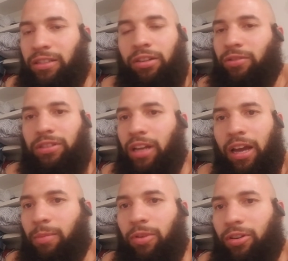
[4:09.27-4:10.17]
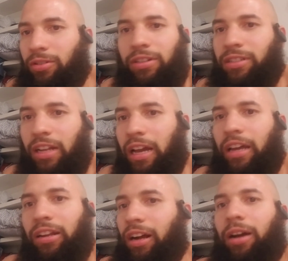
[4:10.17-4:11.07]
No, it's not, bro. It's
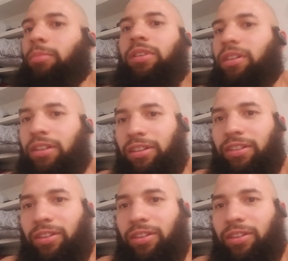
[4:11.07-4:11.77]
not. I'm good.